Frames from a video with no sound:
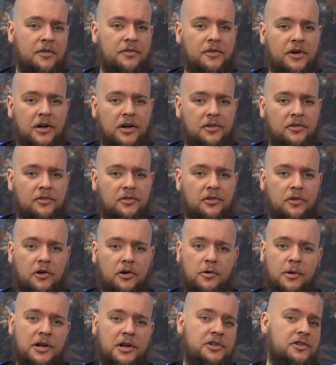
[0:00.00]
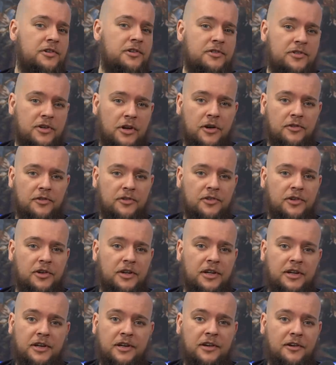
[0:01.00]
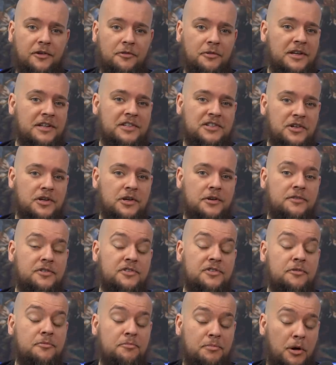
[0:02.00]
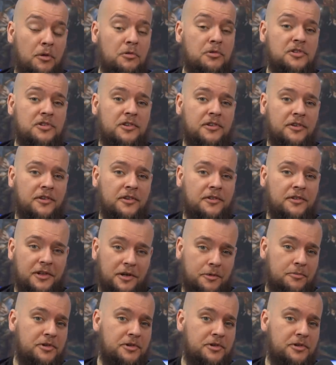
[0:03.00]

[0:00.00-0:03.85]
Thus, God Questions' answer here only serves to bolster the